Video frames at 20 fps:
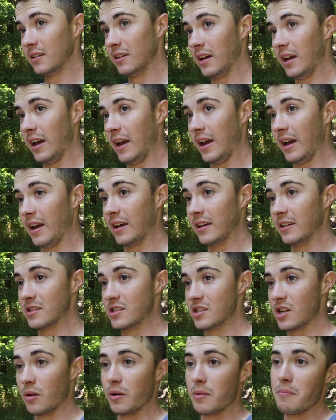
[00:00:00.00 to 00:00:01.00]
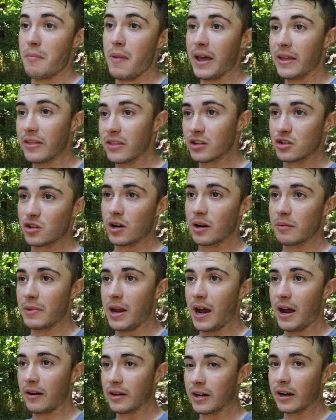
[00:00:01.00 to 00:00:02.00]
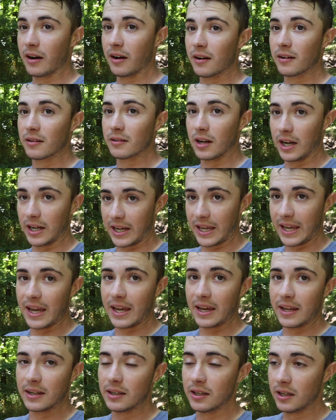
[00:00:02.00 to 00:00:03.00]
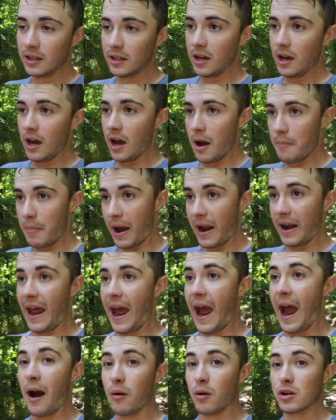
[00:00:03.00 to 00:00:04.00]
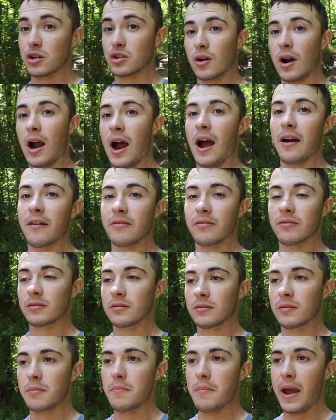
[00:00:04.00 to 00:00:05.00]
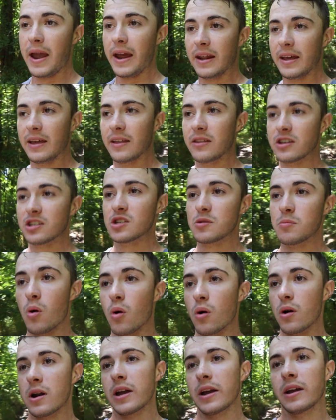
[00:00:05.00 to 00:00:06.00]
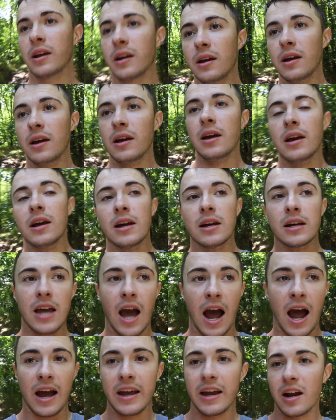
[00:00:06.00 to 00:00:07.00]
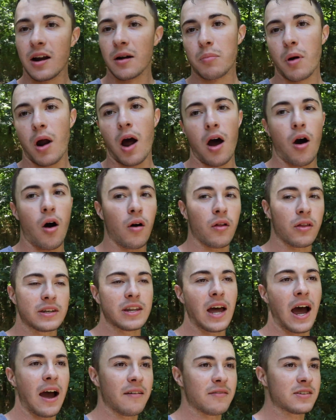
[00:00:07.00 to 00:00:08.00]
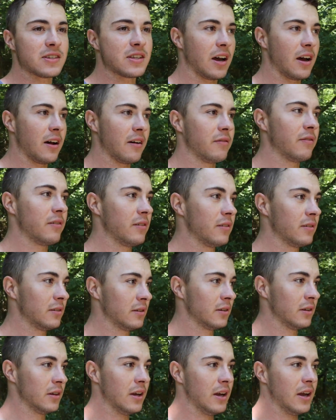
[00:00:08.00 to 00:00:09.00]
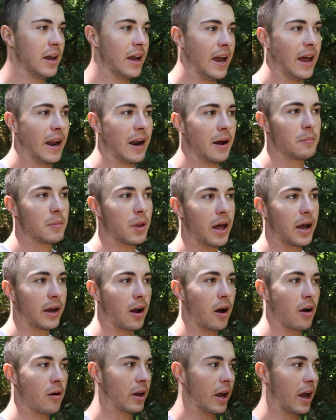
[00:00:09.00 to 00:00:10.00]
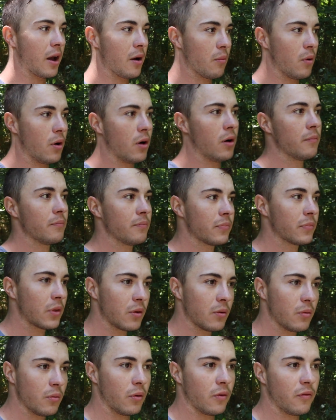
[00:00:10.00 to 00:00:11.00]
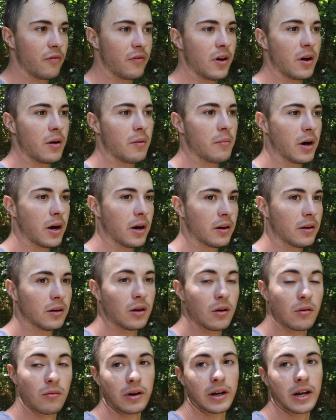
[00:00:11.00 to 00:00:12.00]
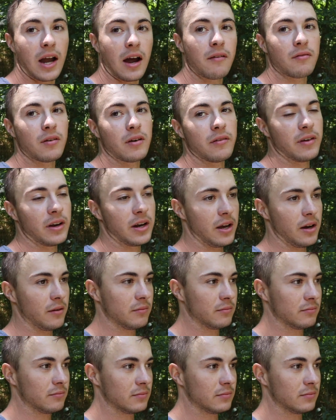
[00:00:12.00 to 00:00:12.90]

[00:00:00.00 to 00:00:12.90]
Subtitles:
And so we made the trip down here again, about an hour drive. Made it this morning, got here, brought all the dive stuff. And I'm like, okay, well, we'll film a recovery video.